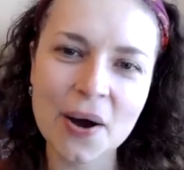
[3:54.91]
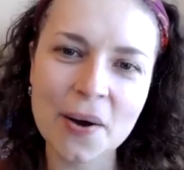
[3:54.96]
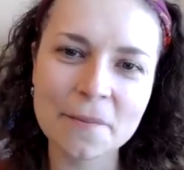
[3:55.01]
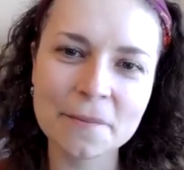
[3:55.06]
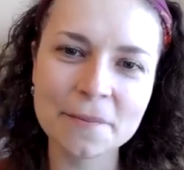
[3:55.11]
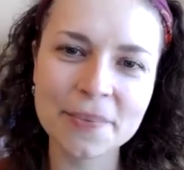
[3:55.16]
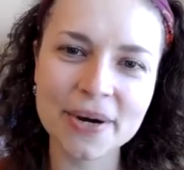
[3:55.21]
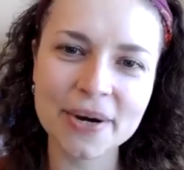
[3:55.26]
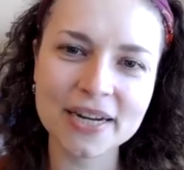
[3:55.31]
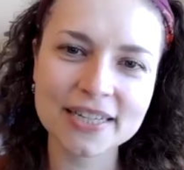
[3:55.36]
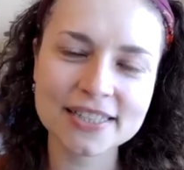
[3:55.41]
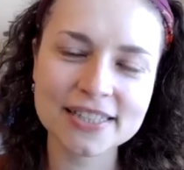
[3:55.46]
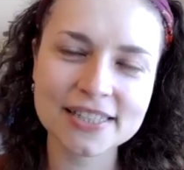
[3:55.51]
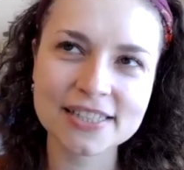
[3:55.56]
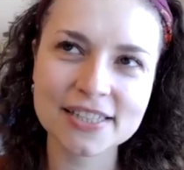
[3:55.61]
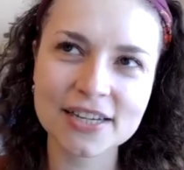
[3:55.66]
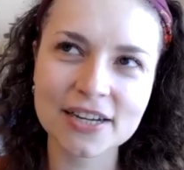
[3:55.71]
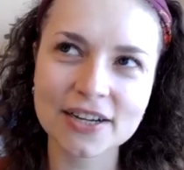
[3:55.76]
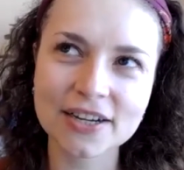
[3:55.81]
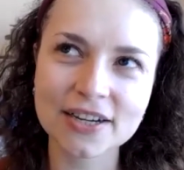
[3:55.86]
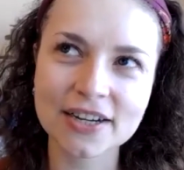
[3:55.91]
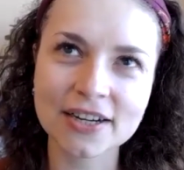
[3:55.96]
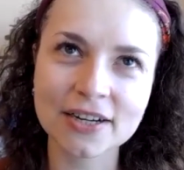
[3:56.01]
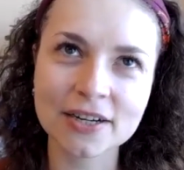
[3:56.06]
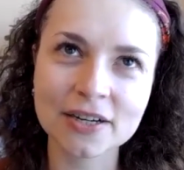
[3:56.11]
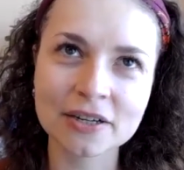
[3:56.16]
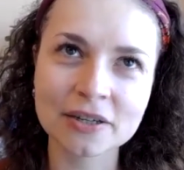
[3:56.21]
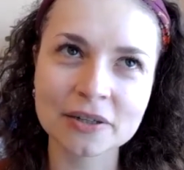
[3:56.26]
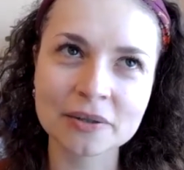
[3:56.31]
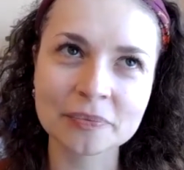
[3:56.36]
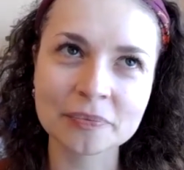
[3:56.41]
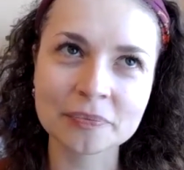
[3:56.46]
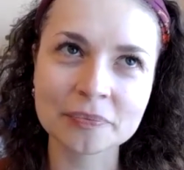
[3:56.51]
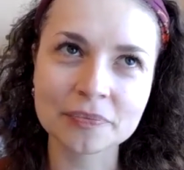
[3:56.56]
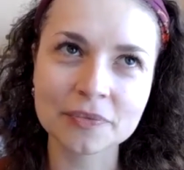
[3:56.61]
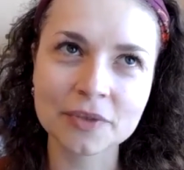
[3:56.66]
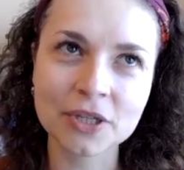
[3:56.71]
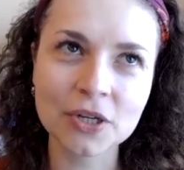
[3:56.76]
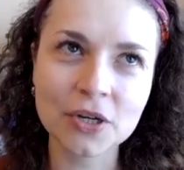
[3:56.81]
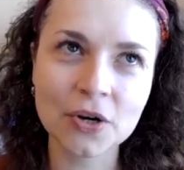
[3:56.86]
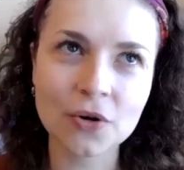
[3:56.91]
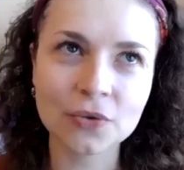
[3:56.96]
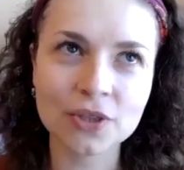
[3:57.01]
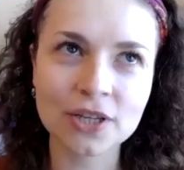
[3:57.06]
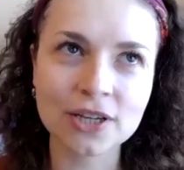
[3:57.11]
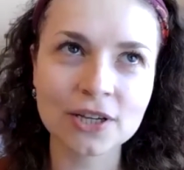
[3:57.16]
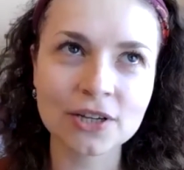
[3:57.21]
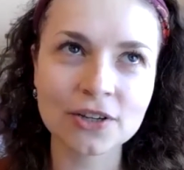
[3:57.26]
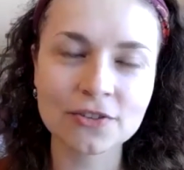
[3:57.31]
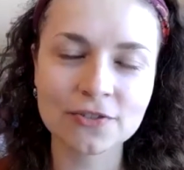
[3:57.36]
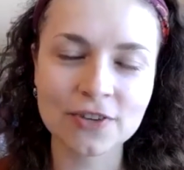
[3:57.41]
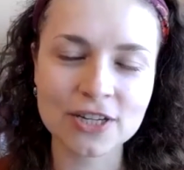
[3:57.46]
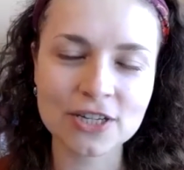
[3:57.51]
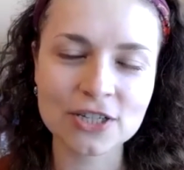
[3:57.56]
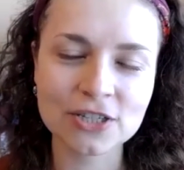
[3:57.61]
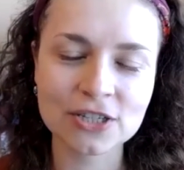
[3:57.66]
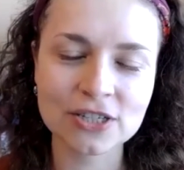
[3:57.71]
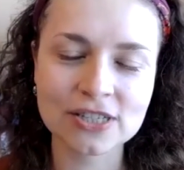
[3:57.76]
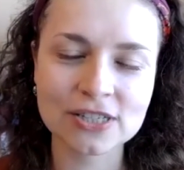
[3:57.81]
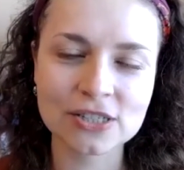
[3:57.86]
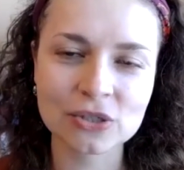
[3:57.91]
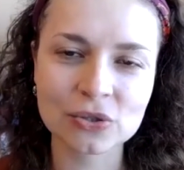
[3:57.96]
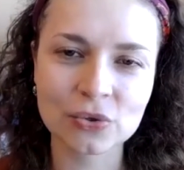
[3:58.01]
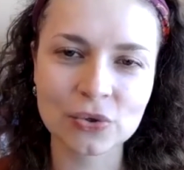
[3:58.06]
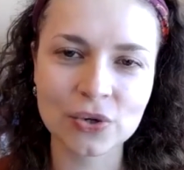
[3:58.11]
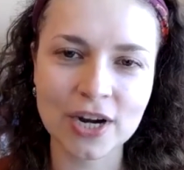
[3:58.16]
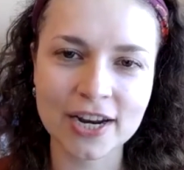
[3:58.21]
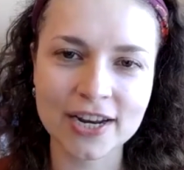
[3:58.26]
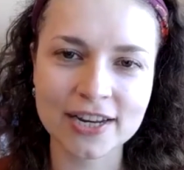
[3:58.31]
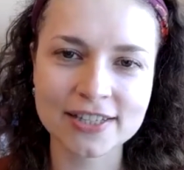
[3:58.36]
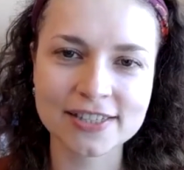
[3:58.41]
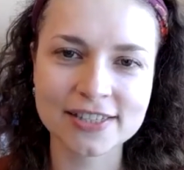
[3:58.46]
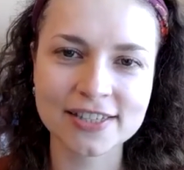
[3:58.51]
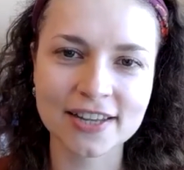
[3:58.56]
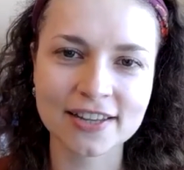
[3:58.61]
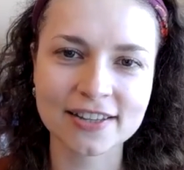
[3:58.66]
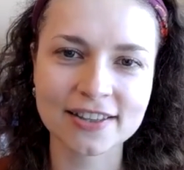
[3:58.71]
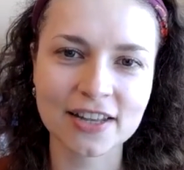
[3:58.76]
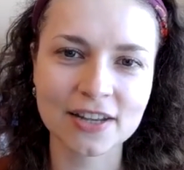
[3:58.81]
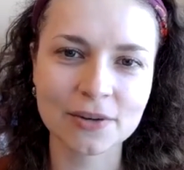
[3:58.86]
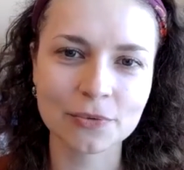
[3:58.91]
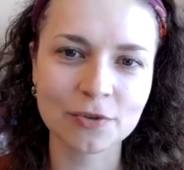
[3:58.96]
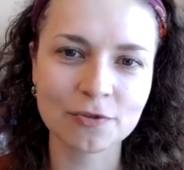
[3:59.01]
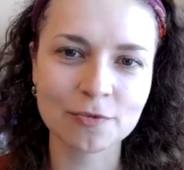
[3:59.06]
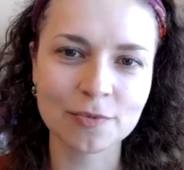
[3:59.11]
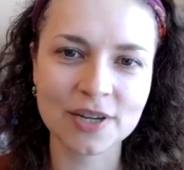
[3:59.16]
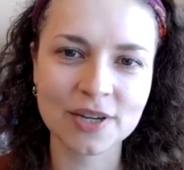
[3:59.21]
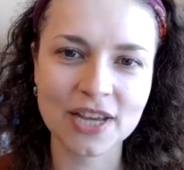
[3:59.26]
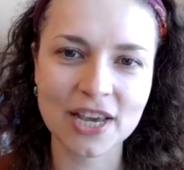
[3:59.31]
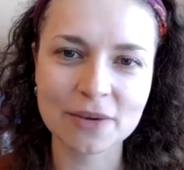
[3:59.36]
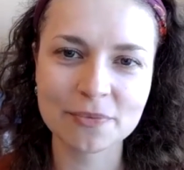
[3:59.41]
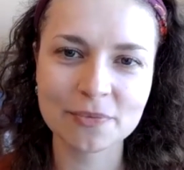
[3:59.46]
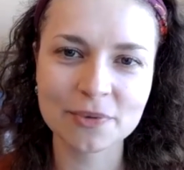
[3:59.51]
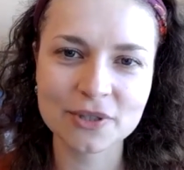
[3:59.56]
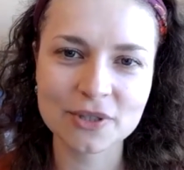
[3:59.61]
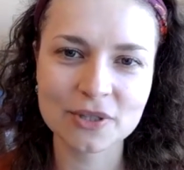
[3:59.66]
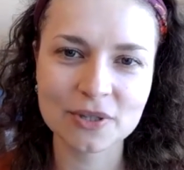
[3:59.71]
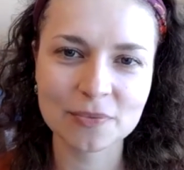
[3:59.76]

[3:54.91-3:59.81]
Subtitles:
But, the innovation is great and that we've been able to